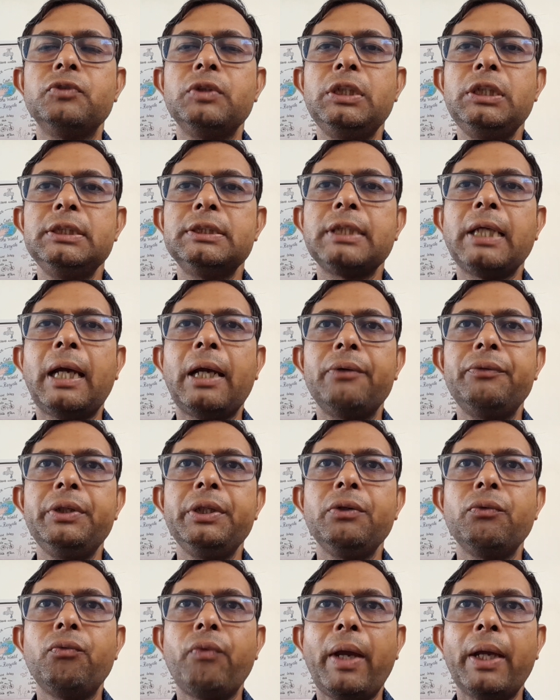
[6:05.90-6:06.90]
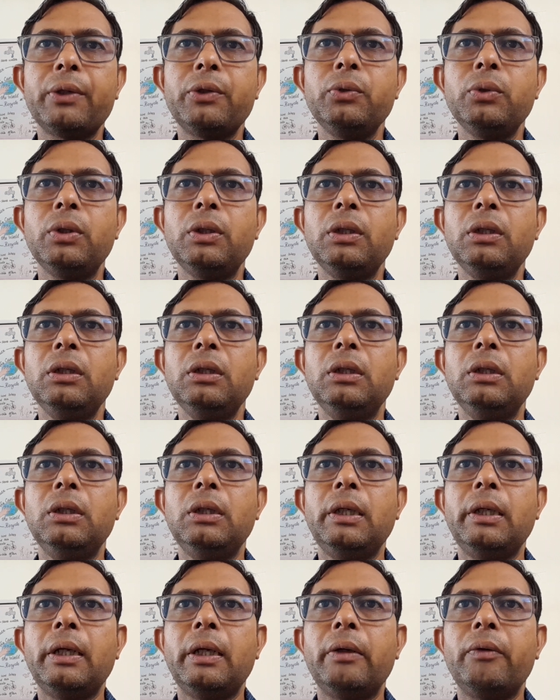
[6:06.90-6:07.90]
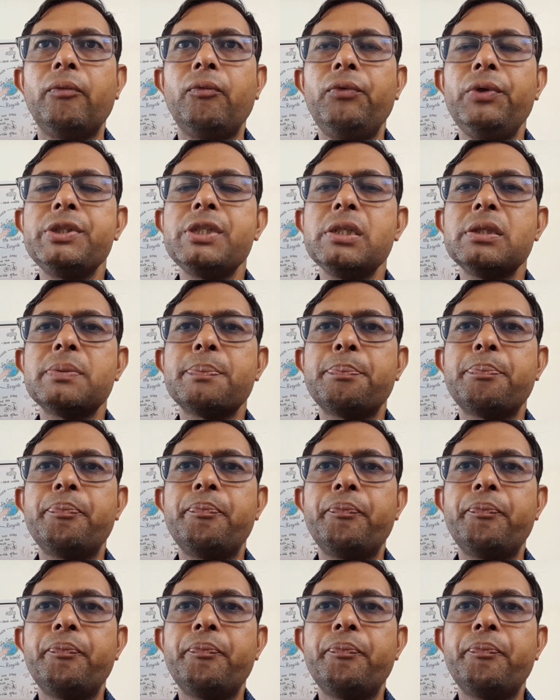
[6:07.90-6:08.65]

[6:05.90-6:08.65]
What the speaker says: is having vacuole which is